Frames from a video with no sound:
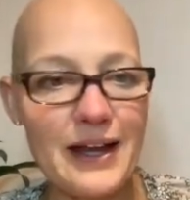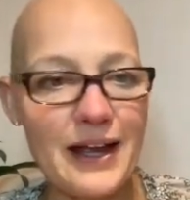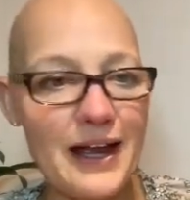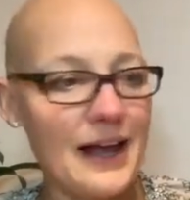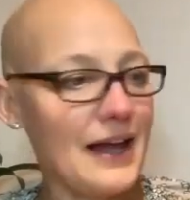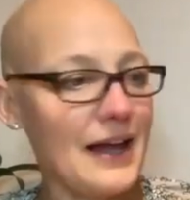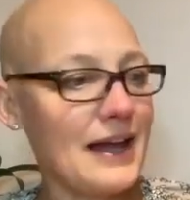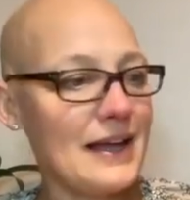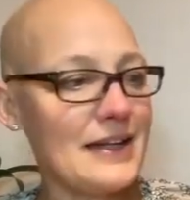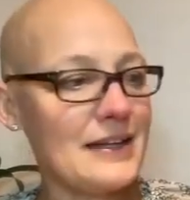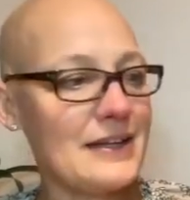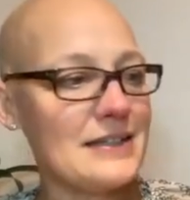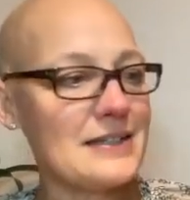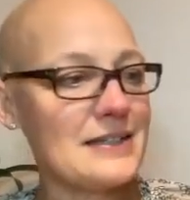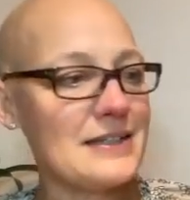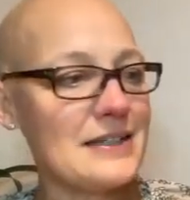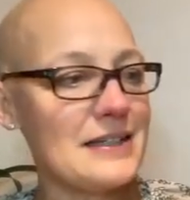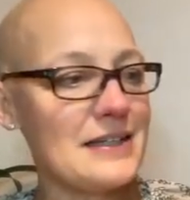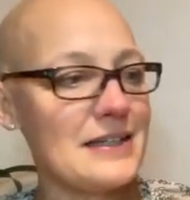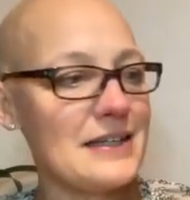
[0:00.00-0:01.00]
And,
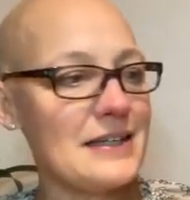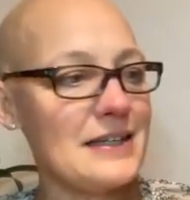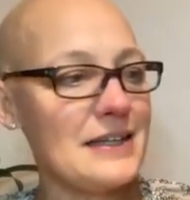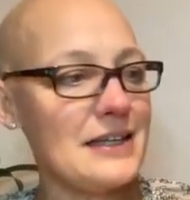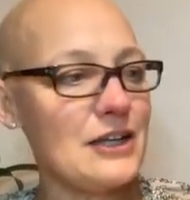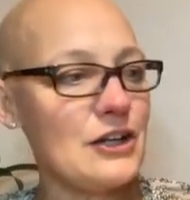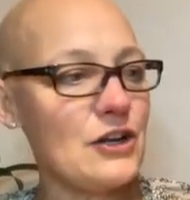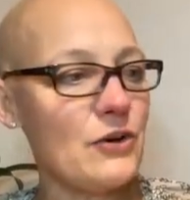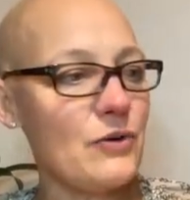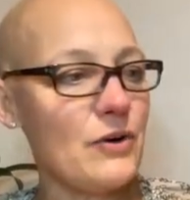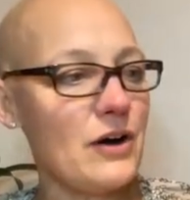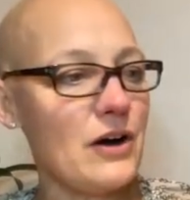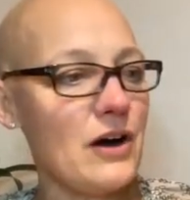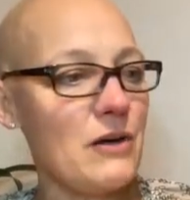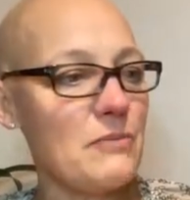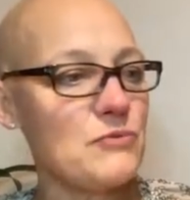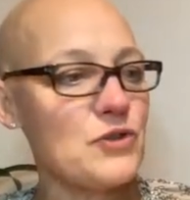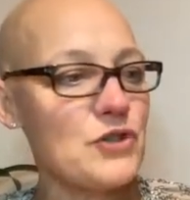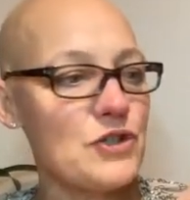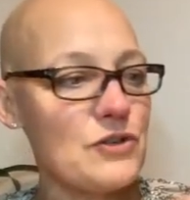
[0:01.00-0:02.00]
uh, you know,
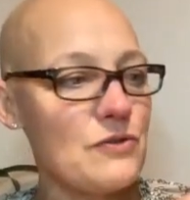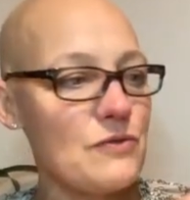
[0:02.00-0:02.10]
I'm